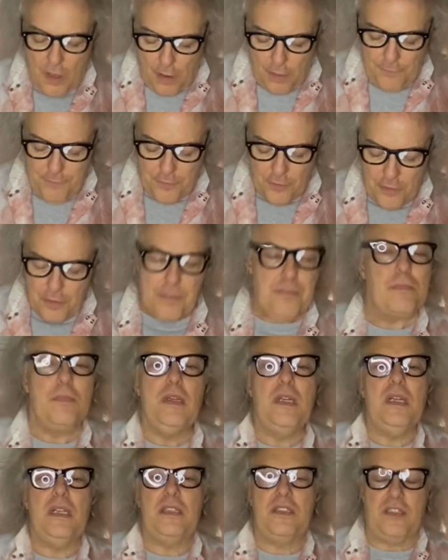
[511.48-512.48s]
for
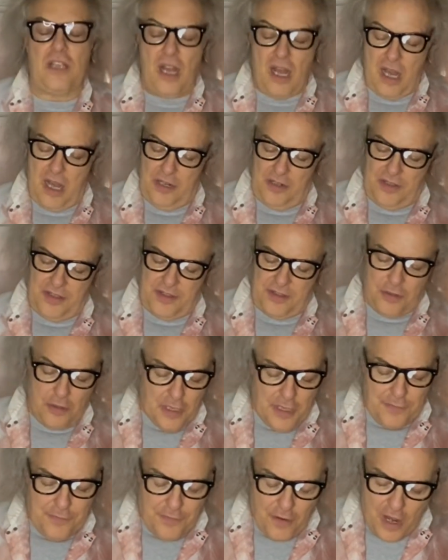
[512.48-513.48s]
God,
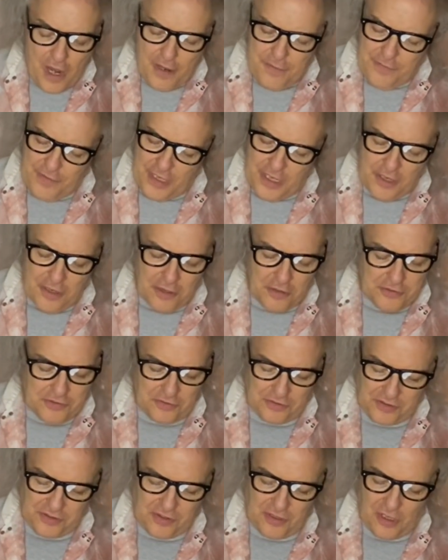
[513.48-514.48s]
35 years
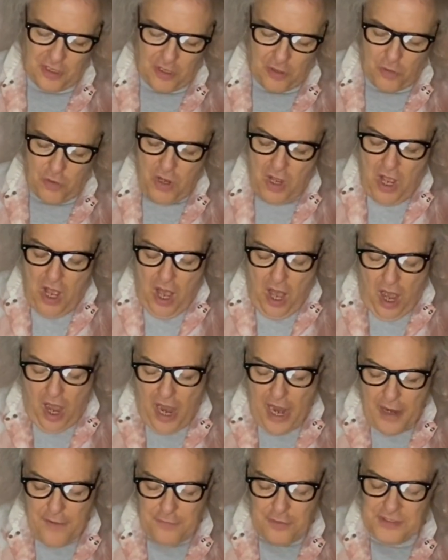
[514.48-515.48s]
or so,
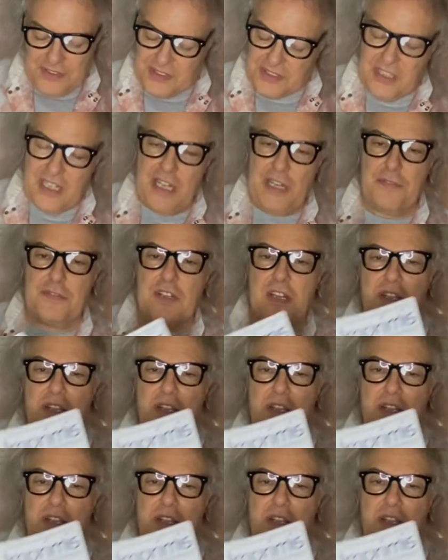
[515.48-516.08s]
I have received